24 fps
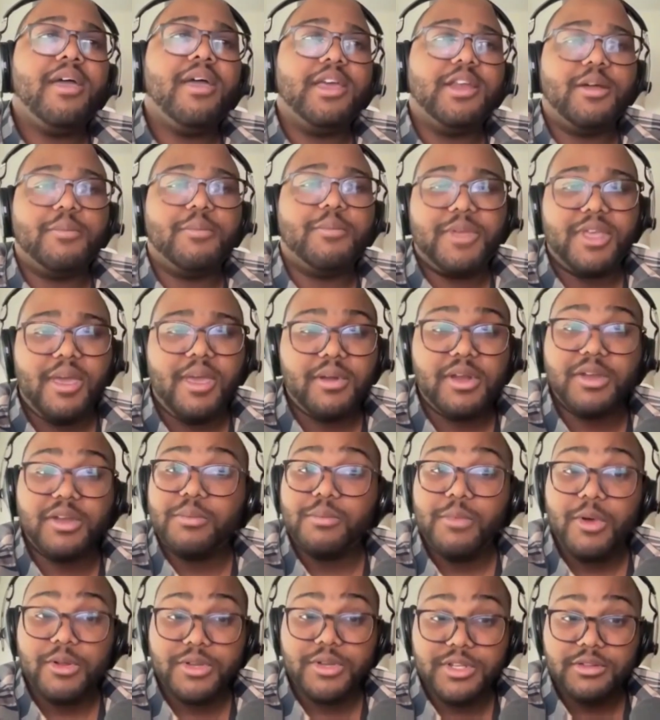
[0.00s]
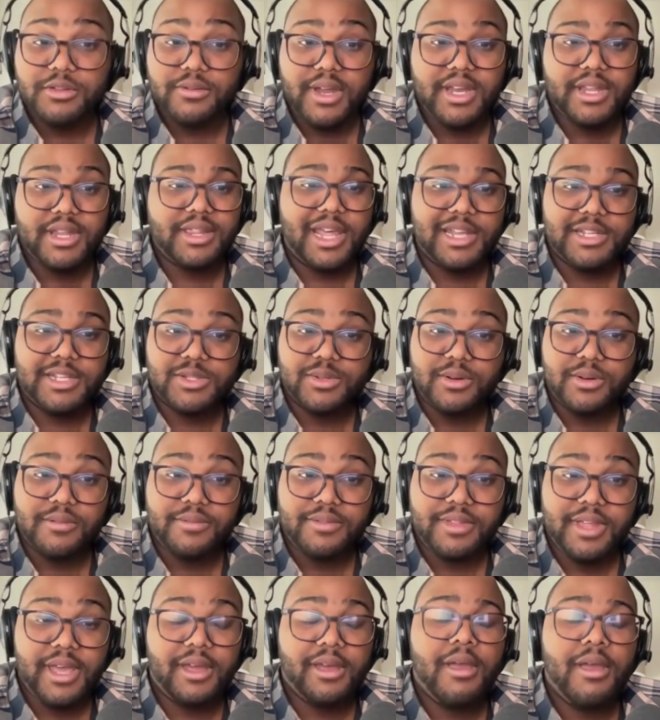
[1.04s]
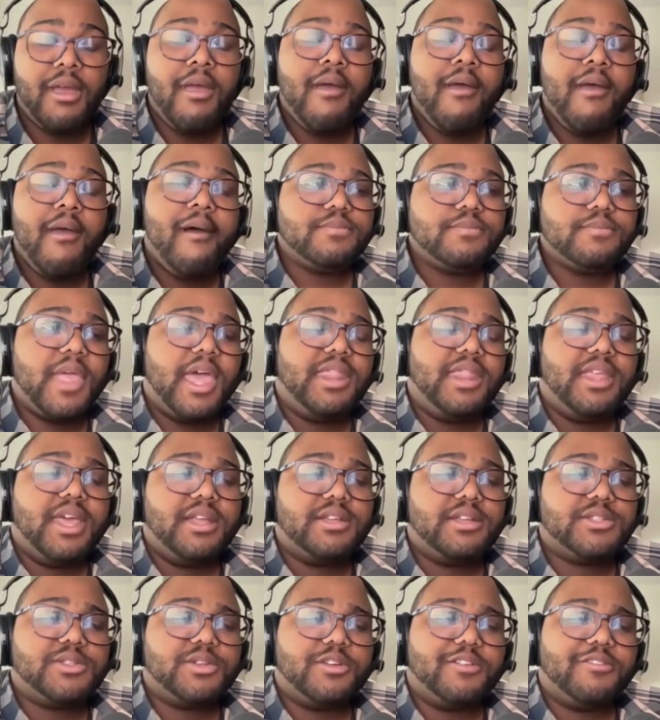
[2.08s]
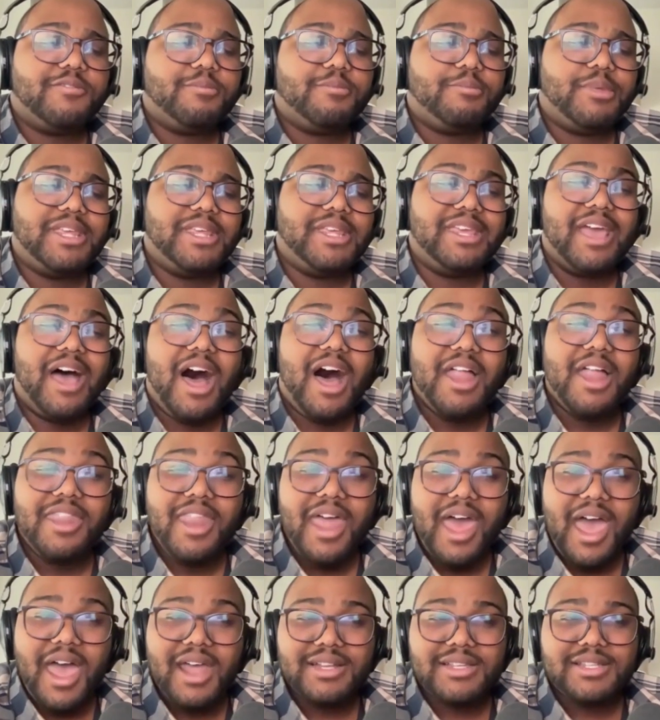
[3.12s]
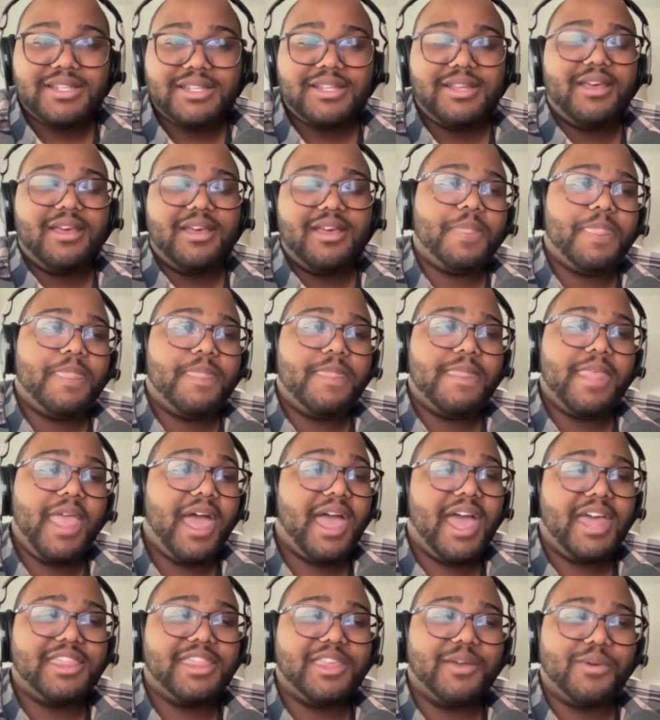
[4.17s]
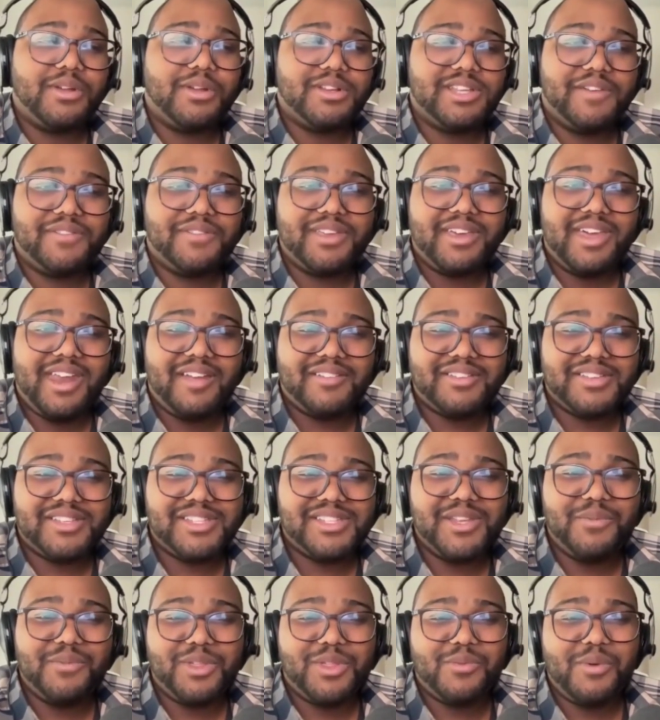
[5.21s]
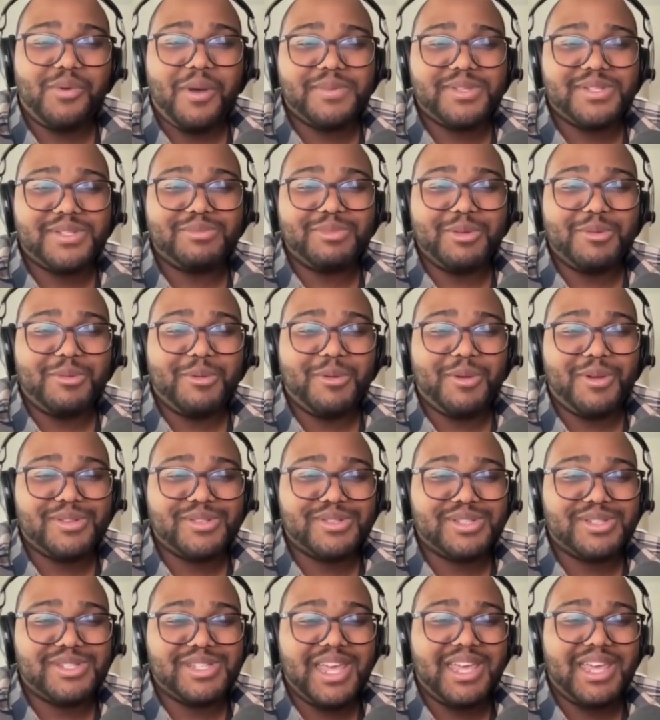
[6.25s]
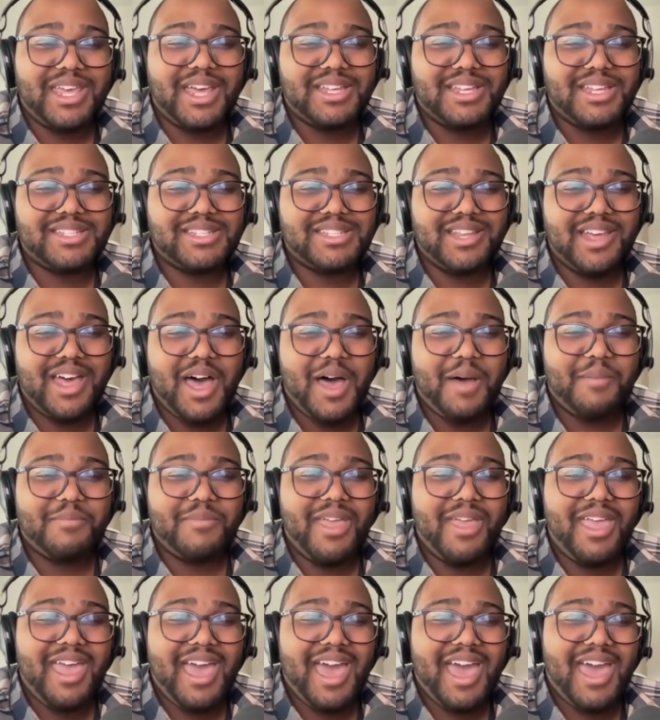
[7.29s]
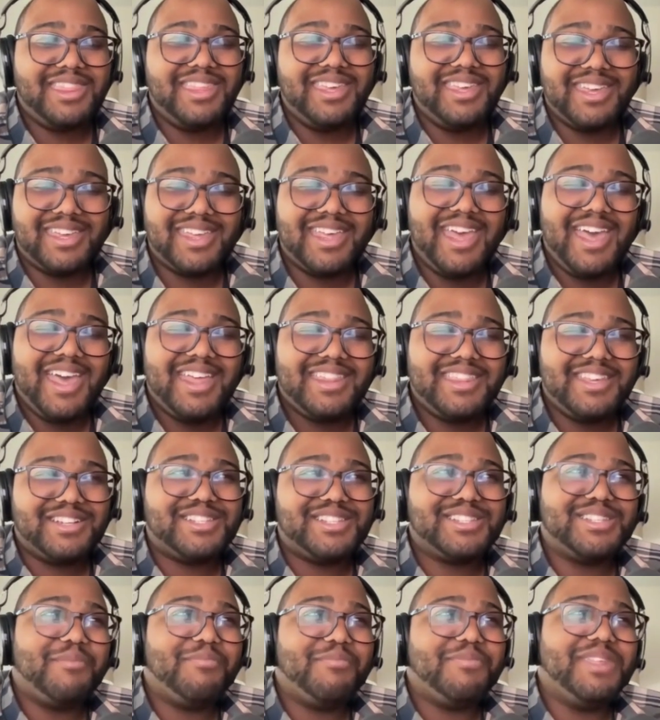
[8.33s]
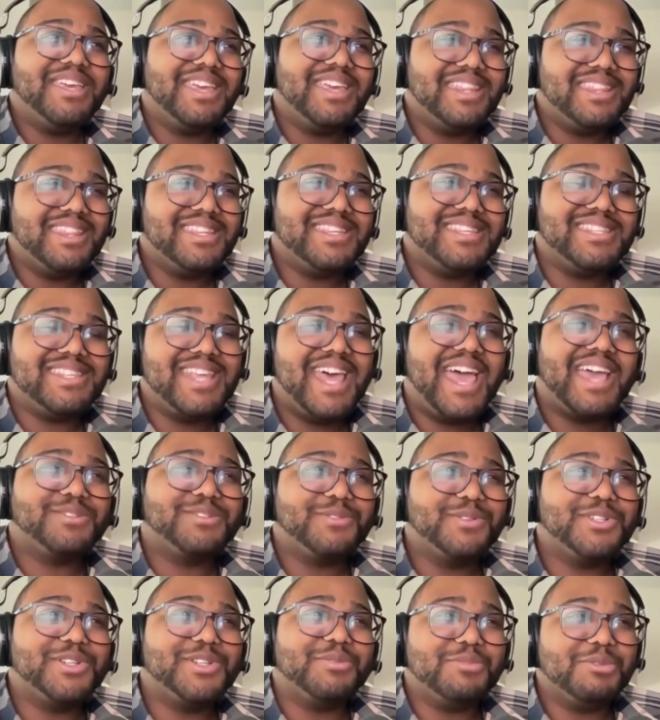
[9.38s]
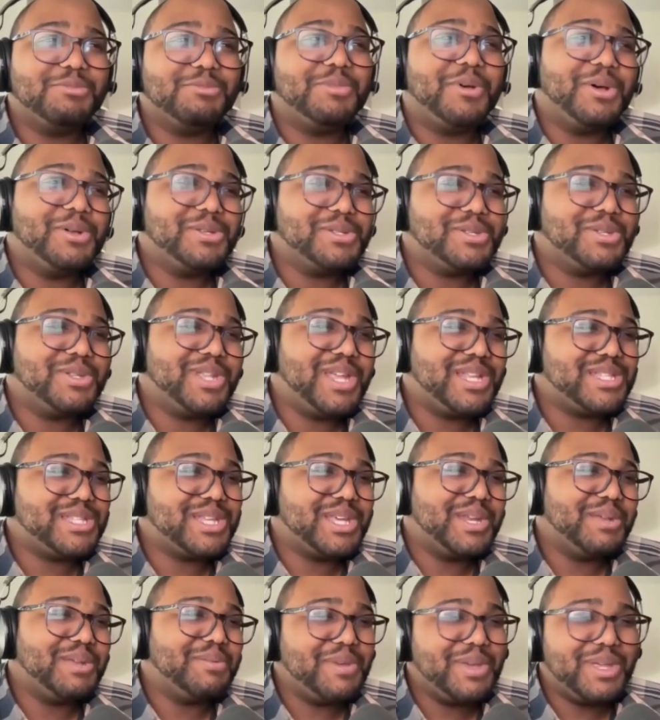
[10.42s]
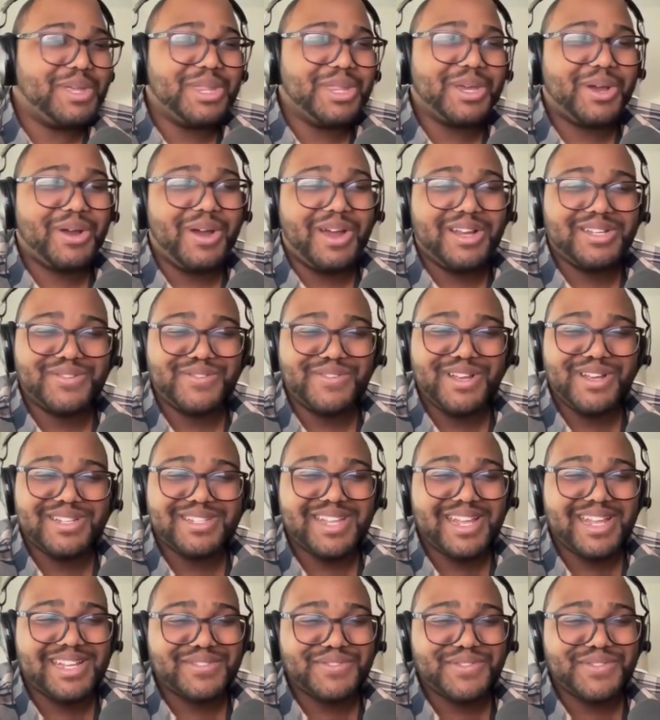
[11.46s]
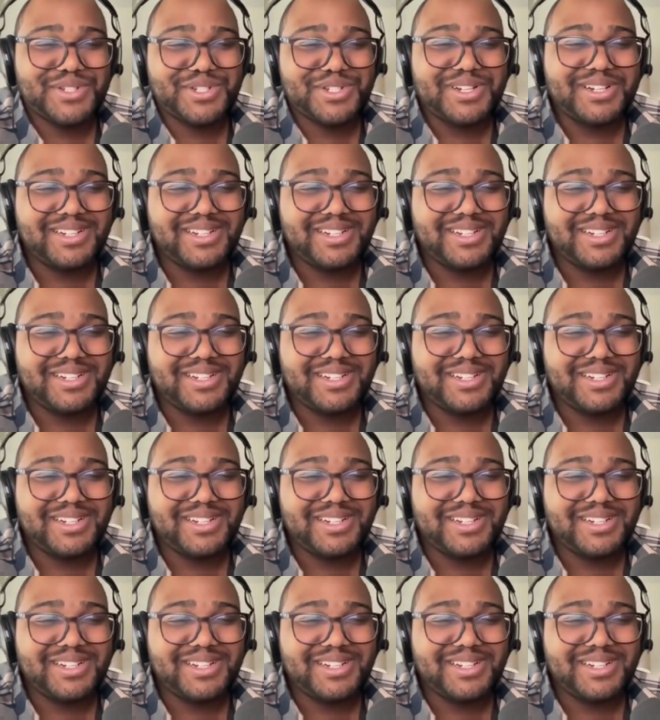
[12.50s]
being able to do multi-threading, that sort of thing. And then sort of beyond that, yeah, I think we're definitely going to have to see where the WebAssembly proposals take us. I think there's something in the stack switching proposal that's going to be in the cards for us. That's for sure.